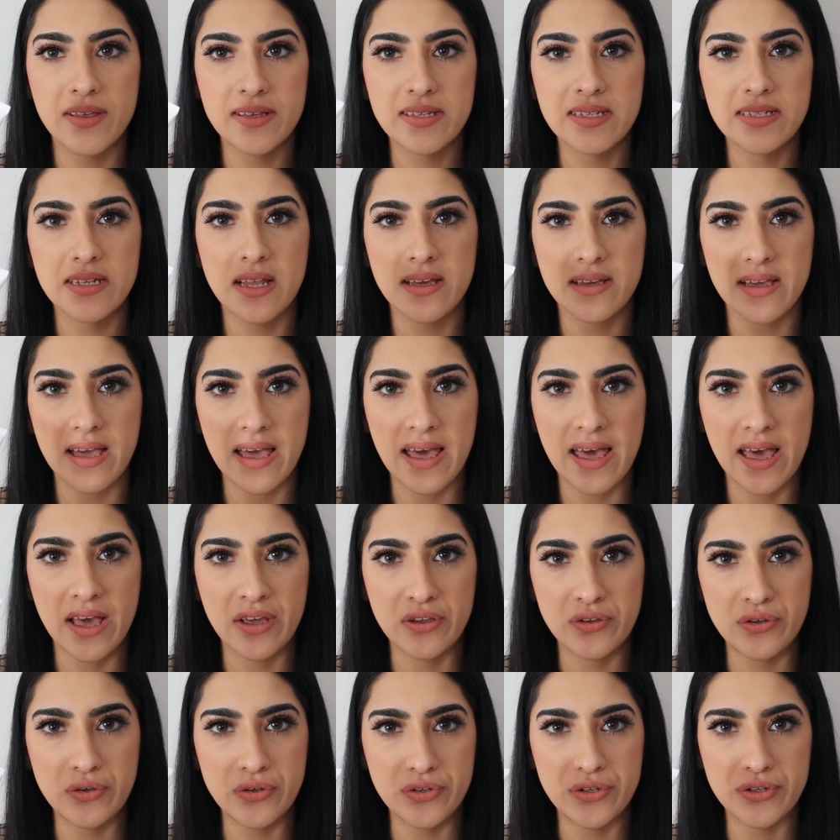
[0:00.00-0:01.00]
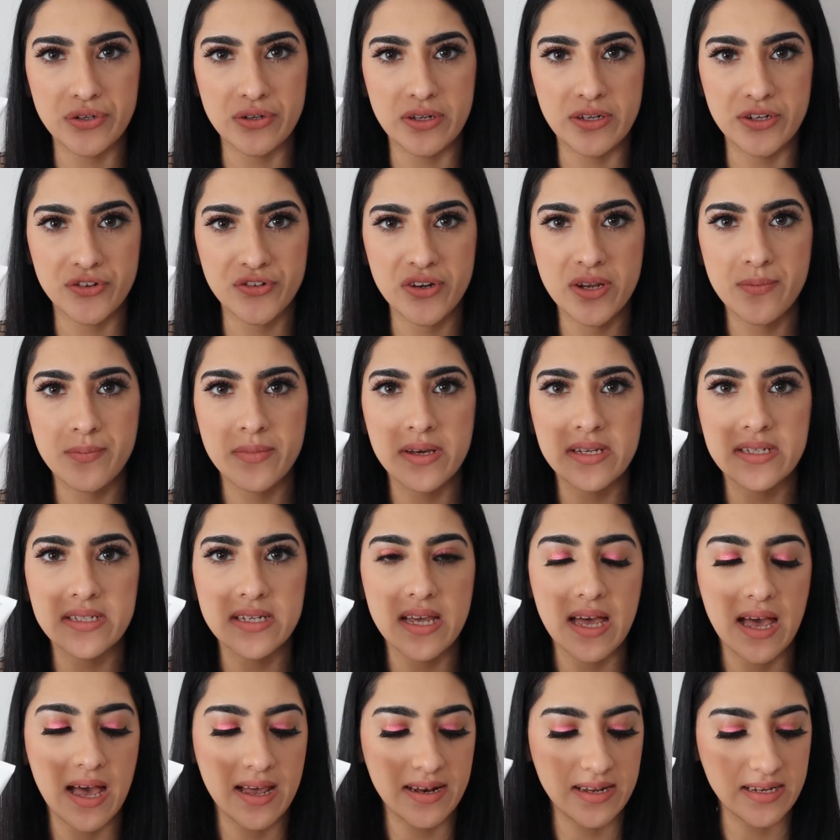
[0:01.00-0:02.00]
this is like a hair cuticle and
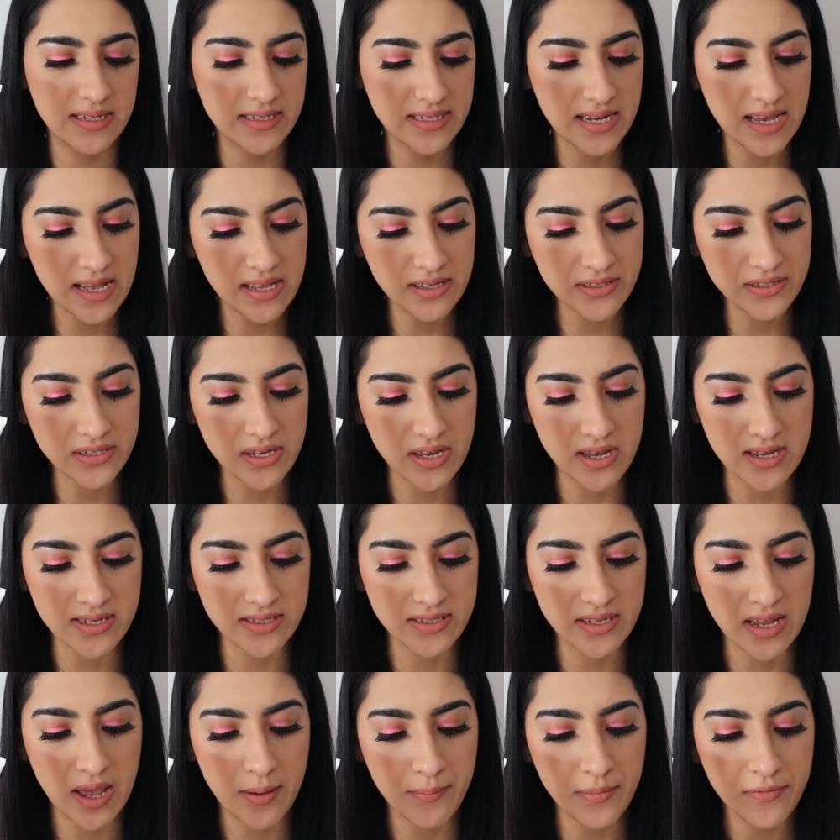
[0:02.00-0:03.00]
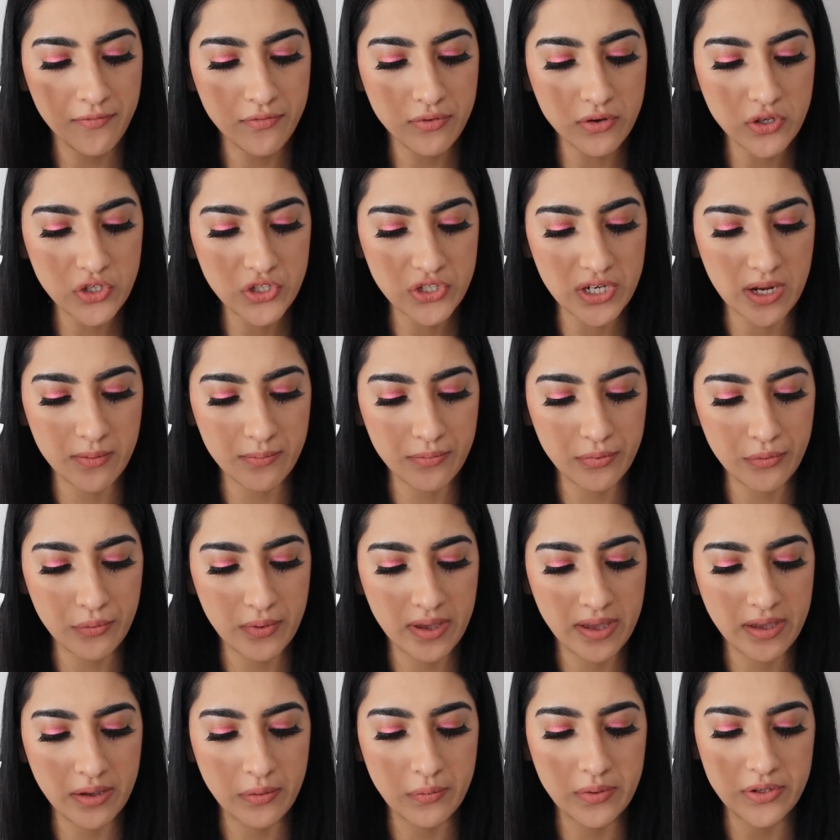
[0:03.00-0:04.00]
treatment, and it tells us that before
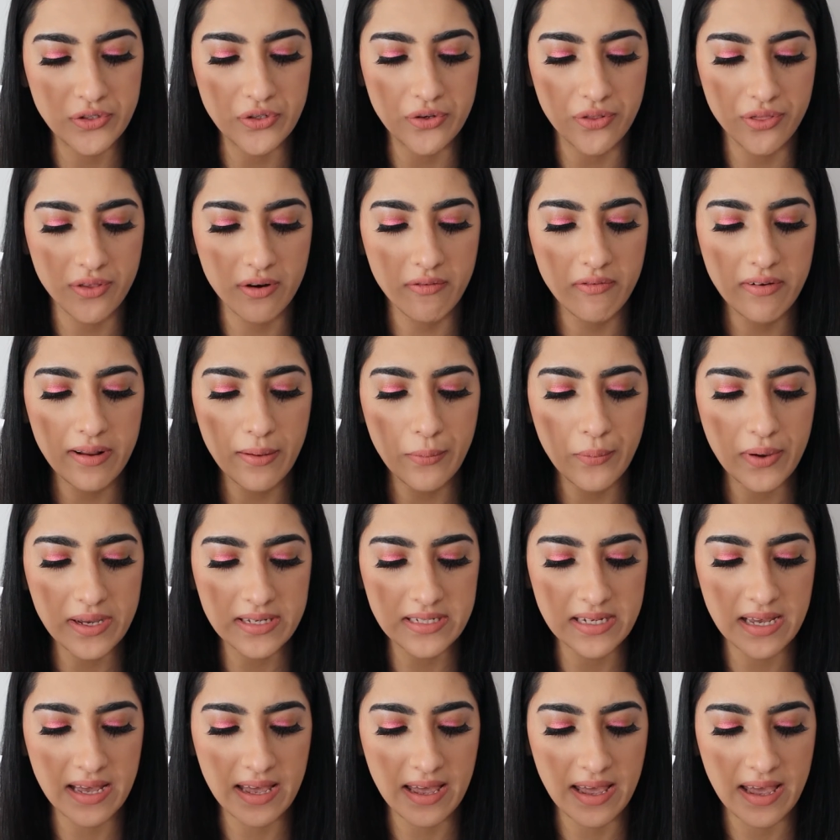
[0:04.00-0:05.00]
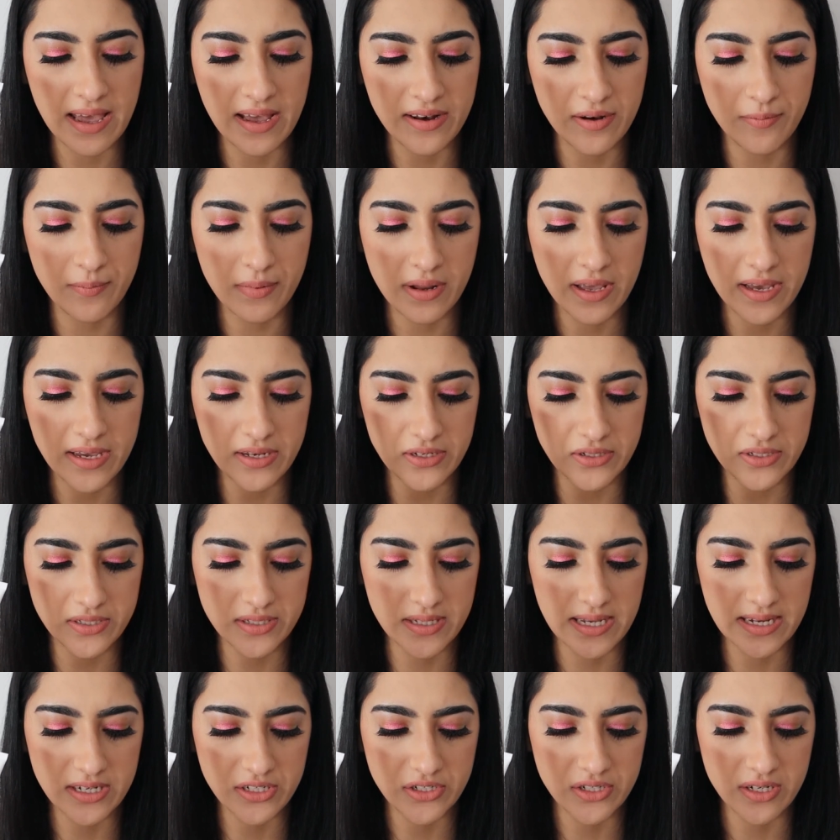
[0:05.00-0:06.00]
shampooing we should thoroughly wet our hair and apply it into
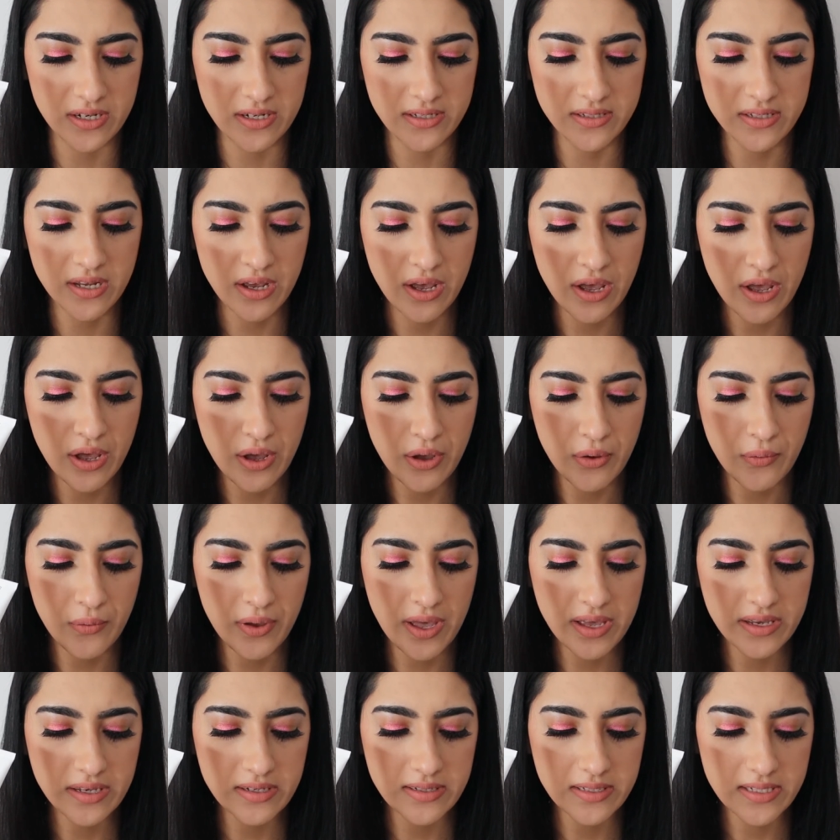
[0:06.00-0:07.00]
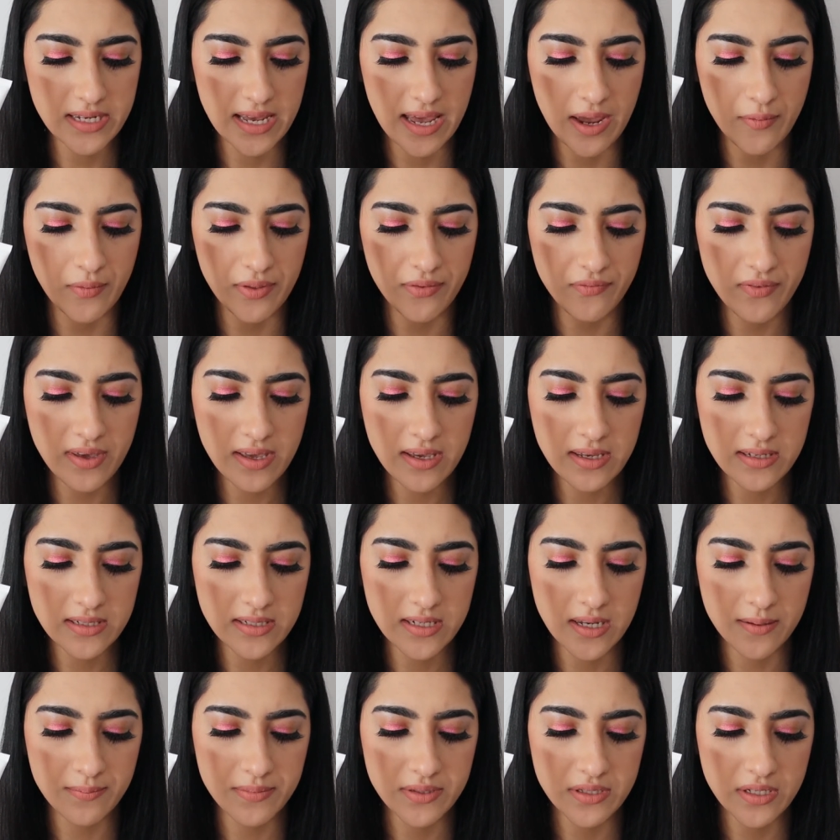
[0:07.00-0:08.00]
sections. Work into hair with
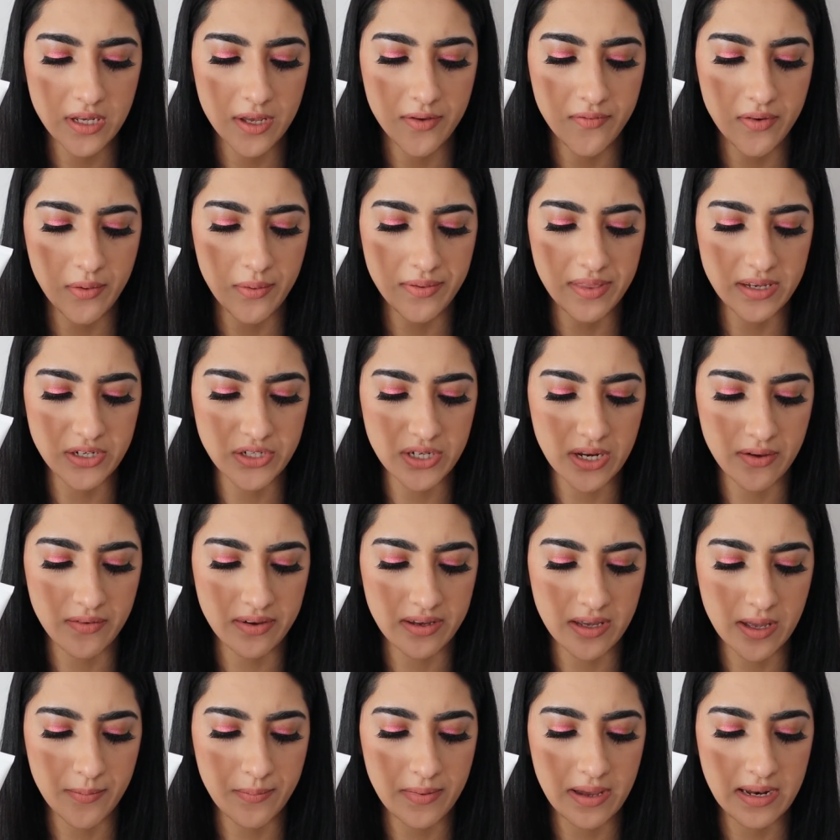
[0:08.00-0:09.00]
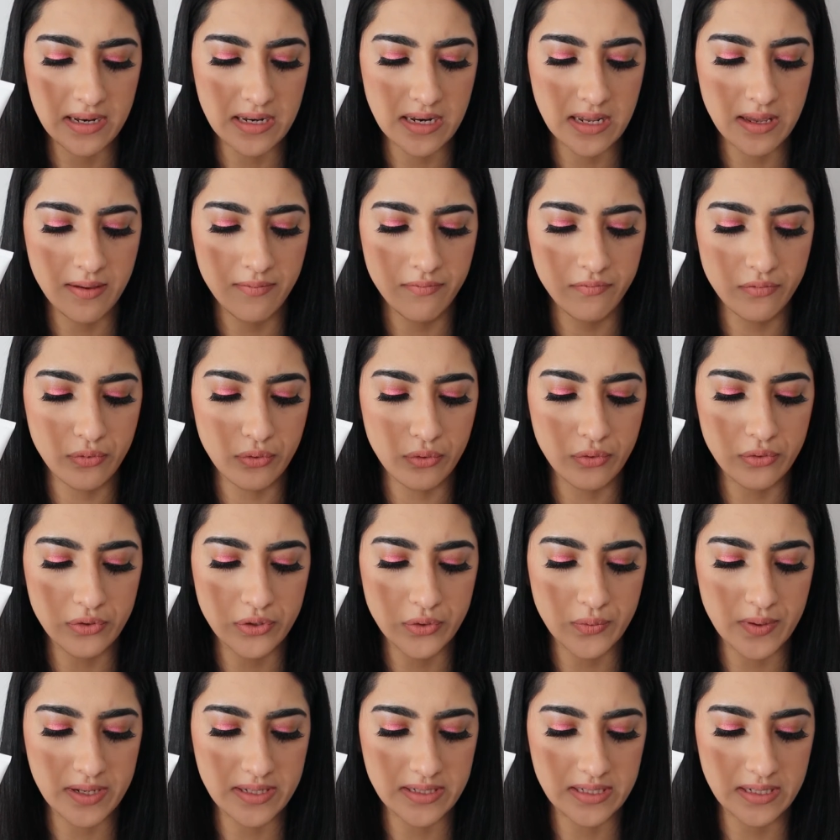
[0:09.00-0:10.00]
fingertips, cover with a shower cap and leave for
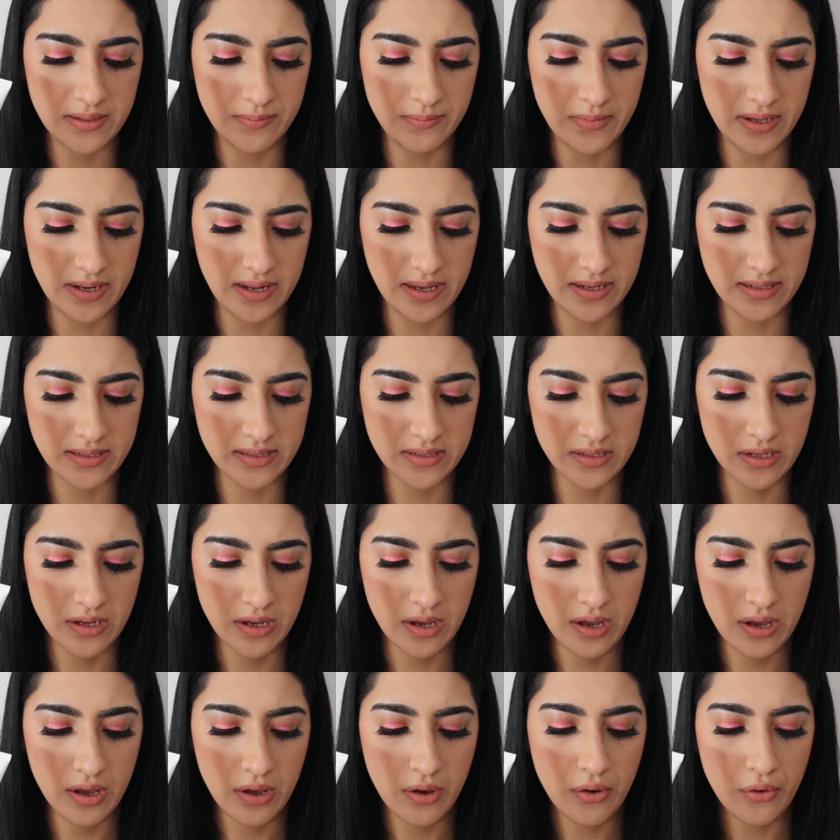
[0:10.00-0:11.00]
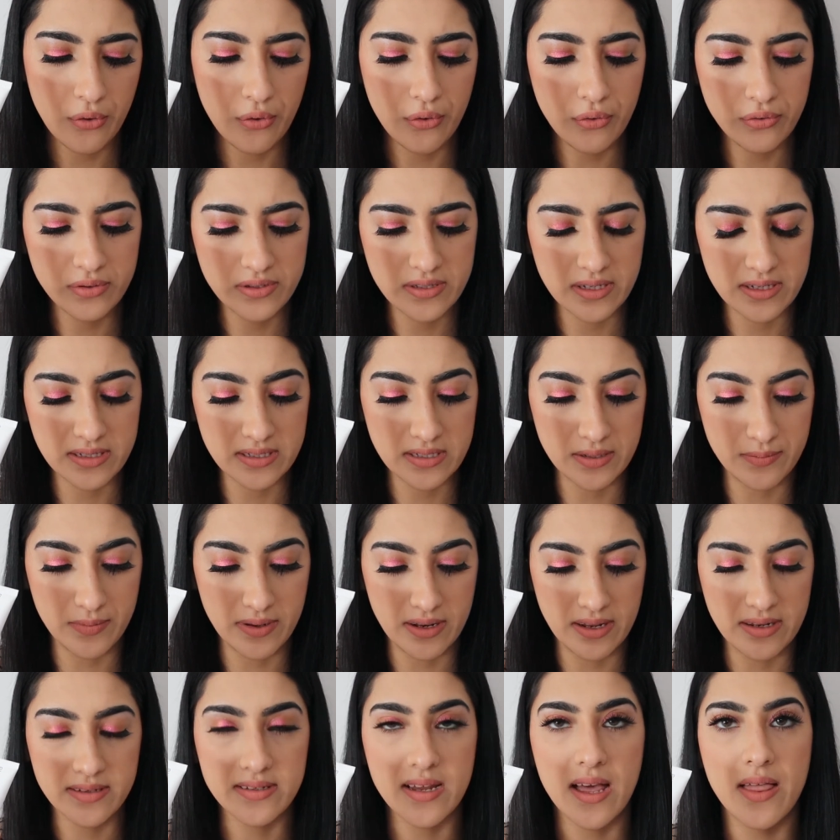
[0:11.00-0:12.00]
20 minutes or 60
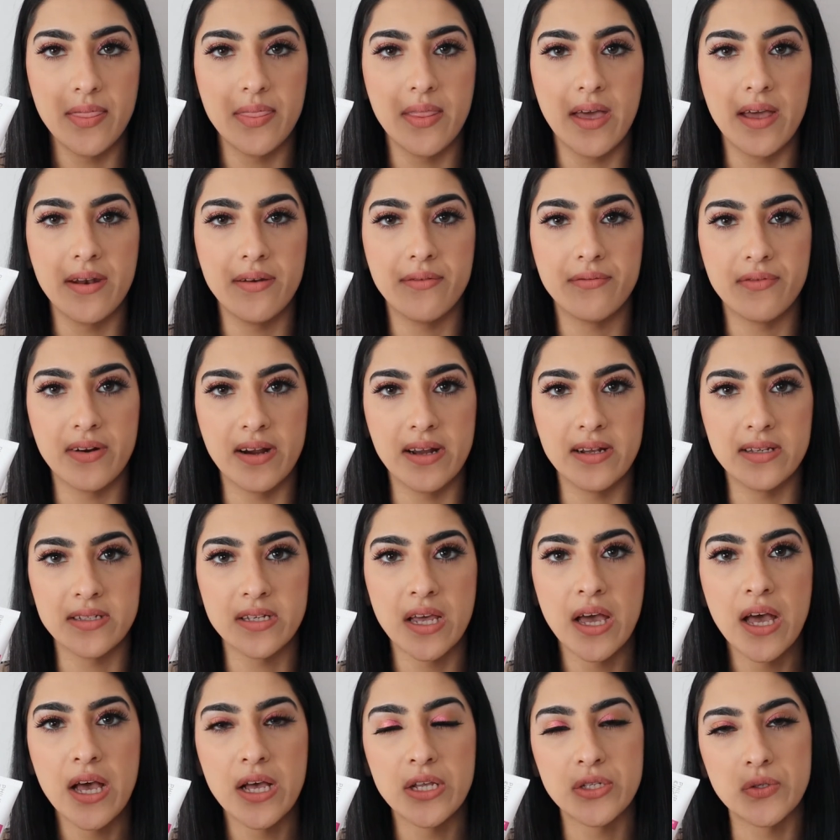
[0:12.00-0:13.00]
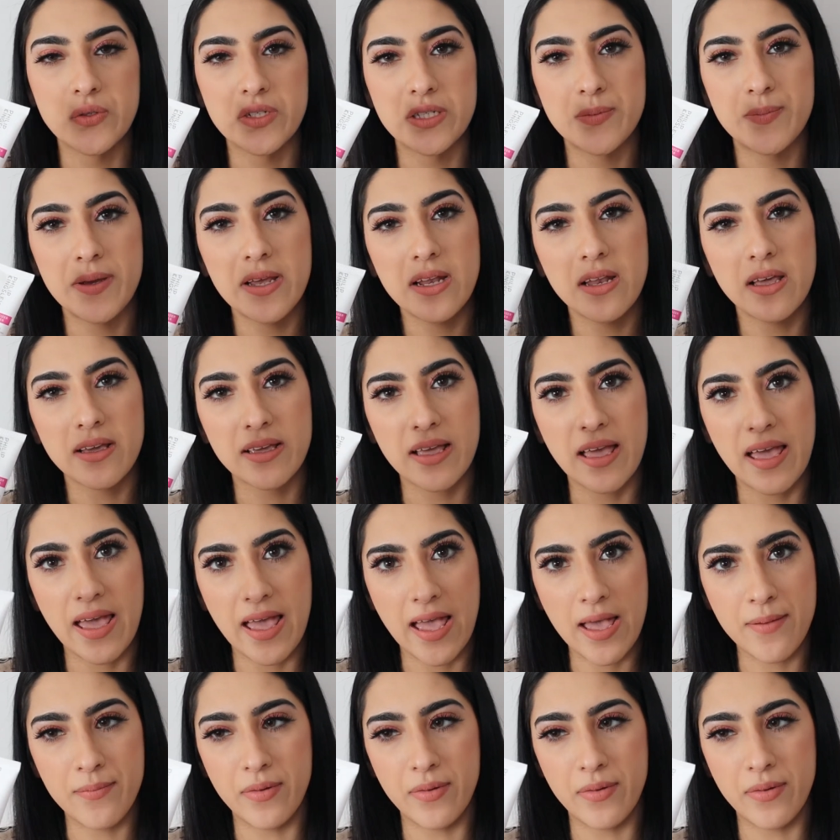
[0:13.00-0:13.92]
minutes and then rinse. So it's a bit like a hair